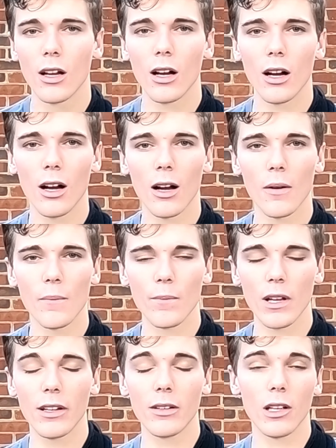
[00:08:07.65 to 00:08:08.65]

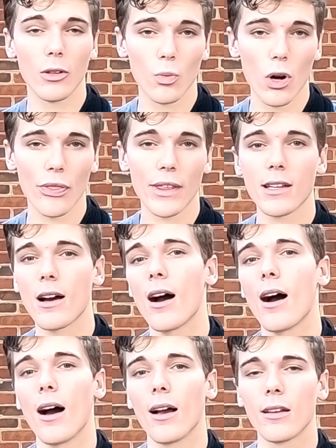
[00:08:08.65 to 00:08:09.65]
and what they
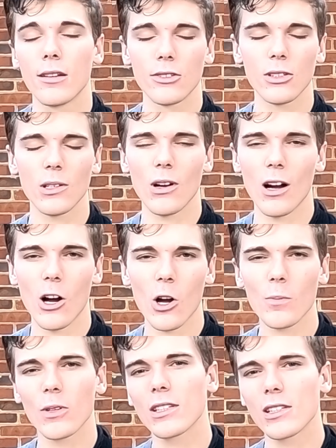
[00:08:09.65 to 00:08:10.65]
are. So I hope
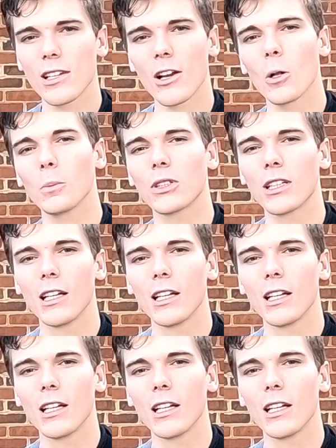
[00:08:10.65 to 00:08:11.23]
this has helped.